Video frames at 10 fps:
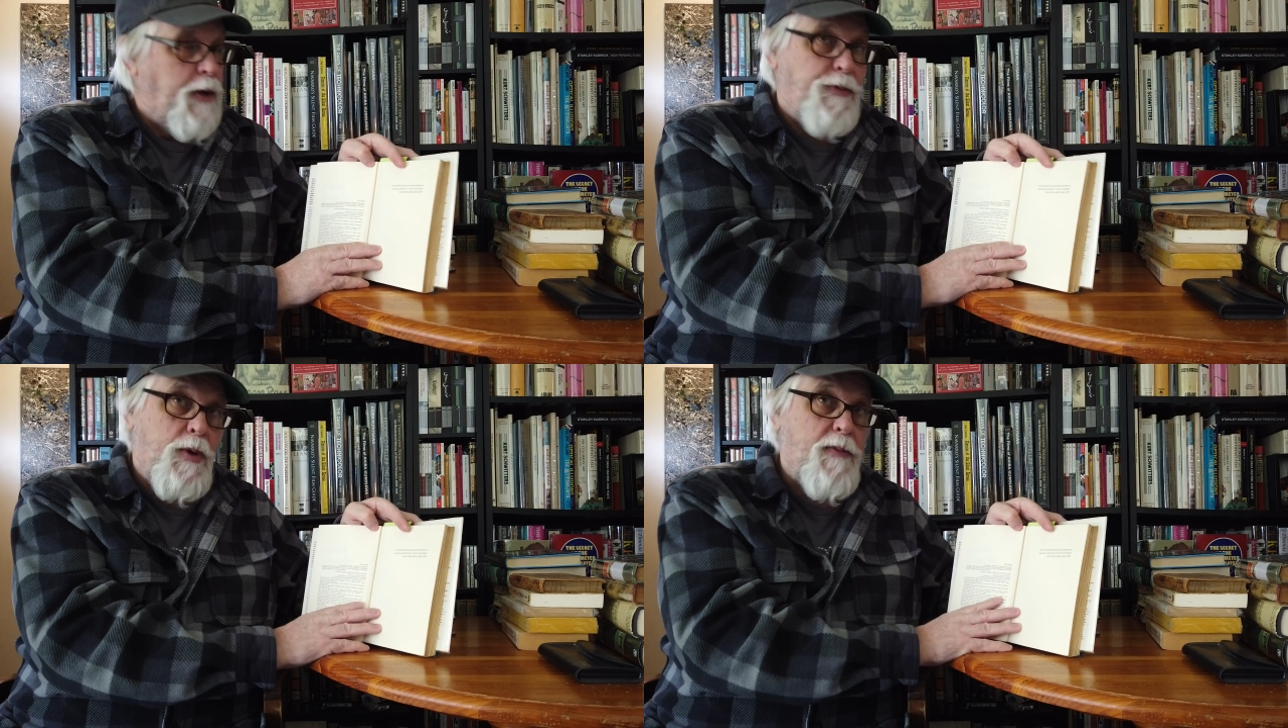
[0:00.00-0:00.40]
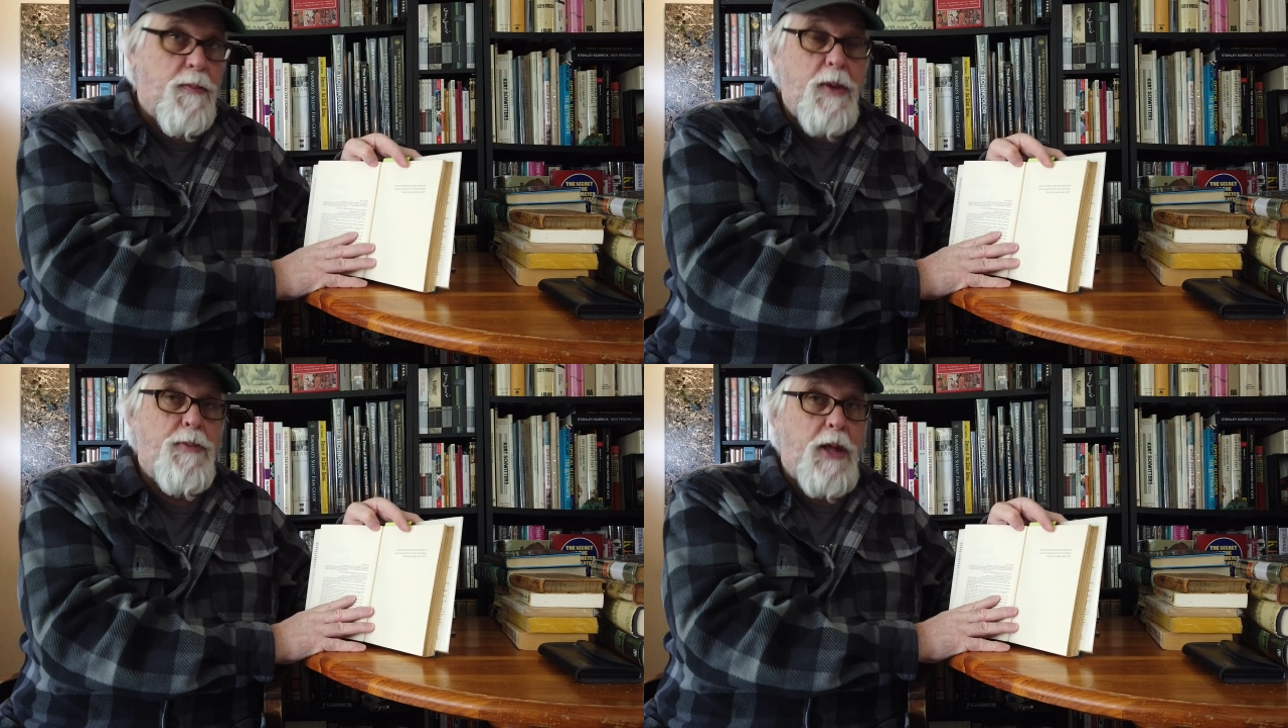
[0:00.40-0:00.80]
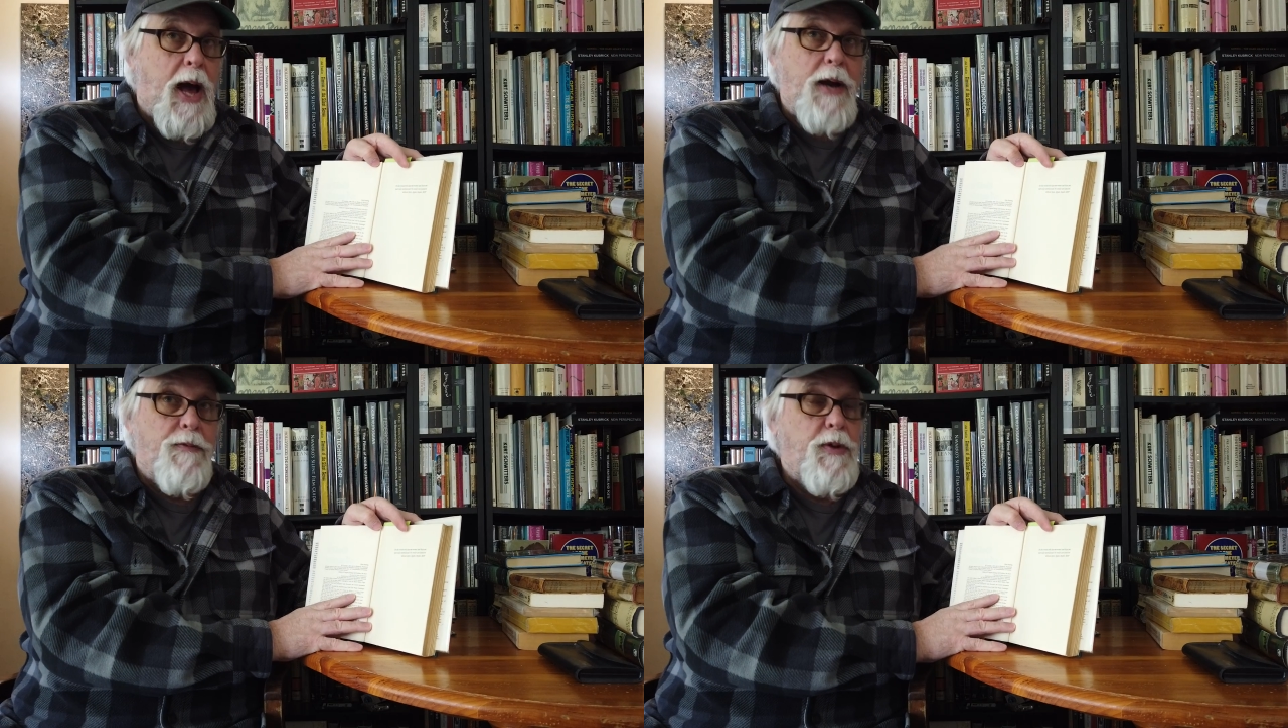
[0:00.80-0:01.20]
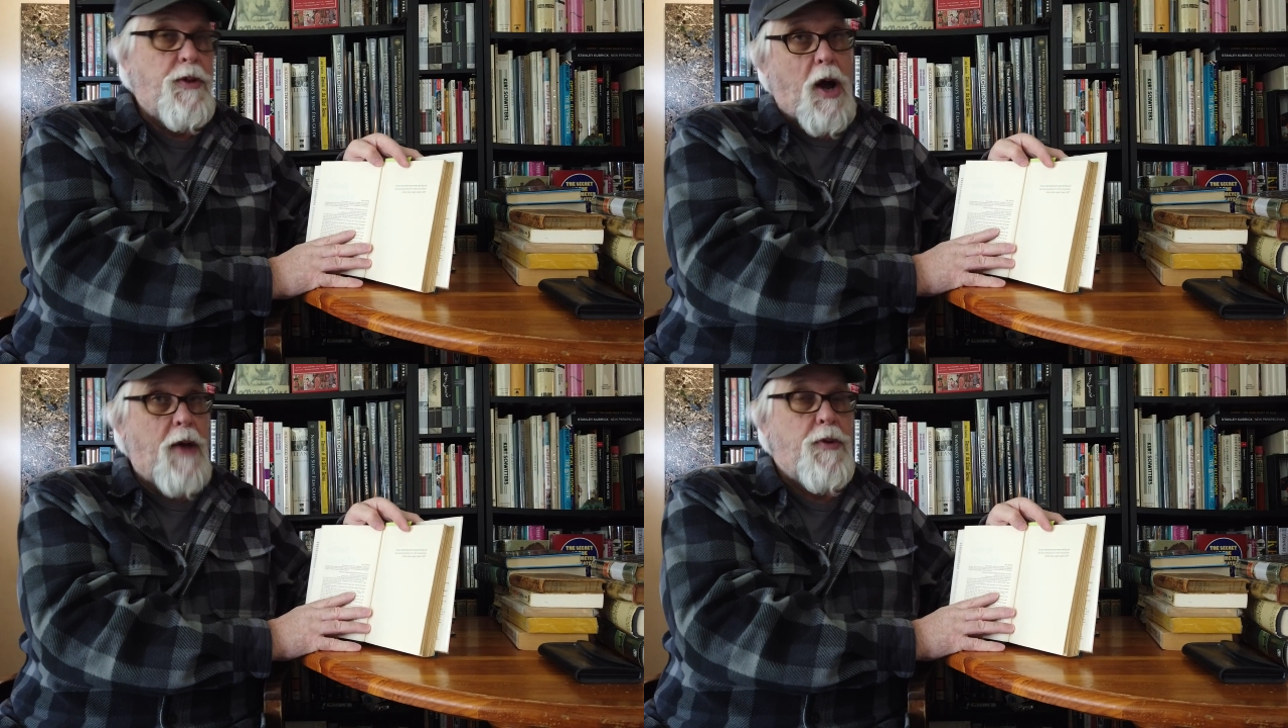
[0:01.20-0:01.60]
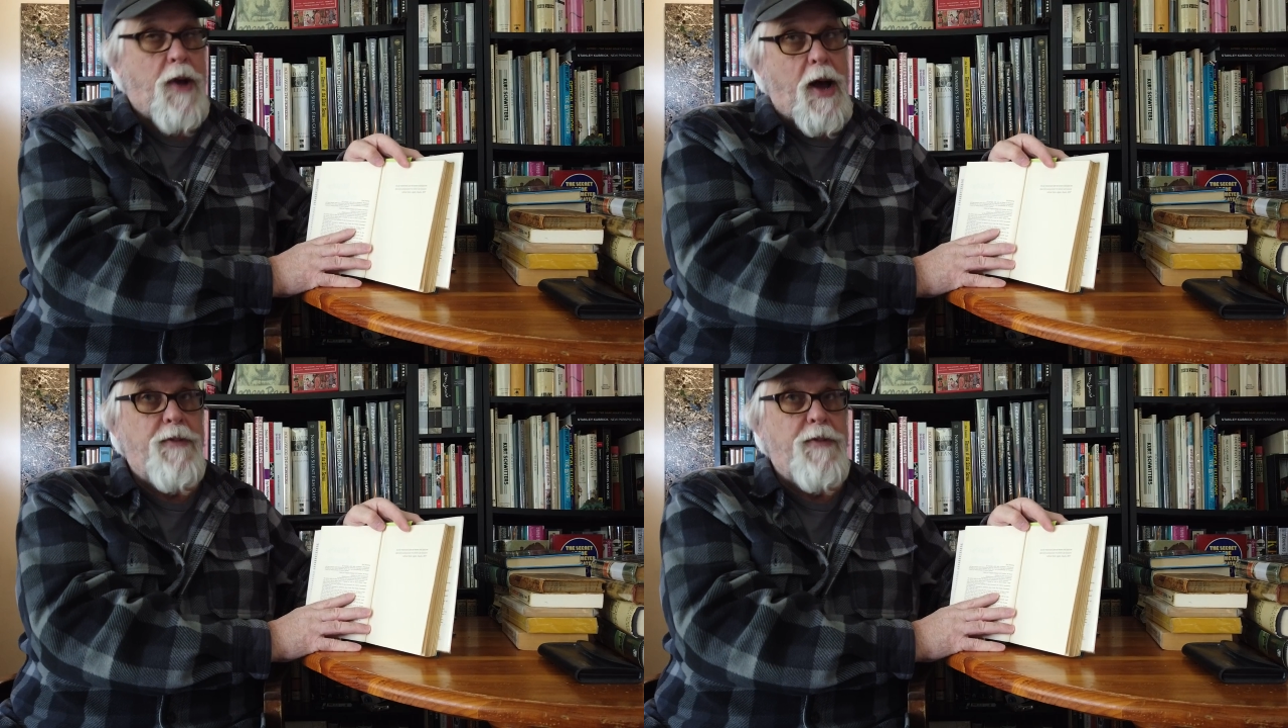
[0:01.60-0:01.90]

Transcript: if you have a bibliography of the author,